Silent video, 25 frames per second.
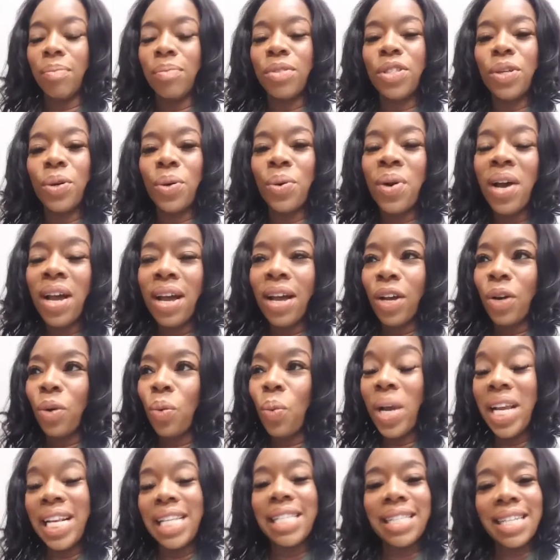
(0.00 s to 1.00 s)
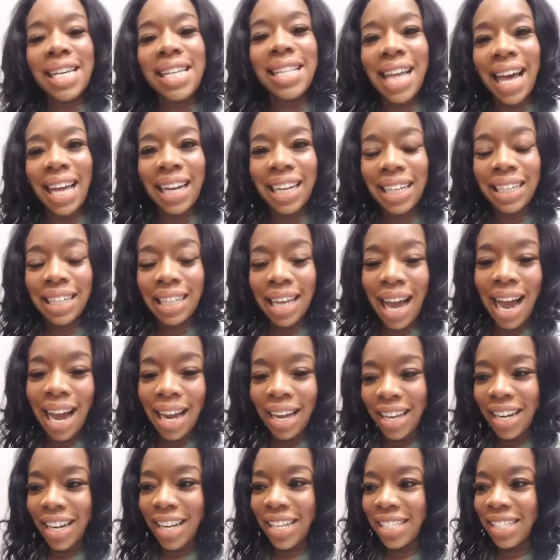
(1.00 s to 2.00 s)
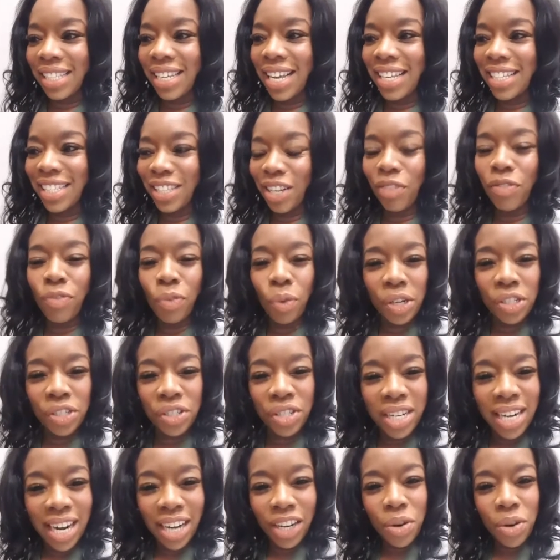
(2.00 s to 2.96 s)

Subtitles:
So we see that a lot, and it's unfortunate.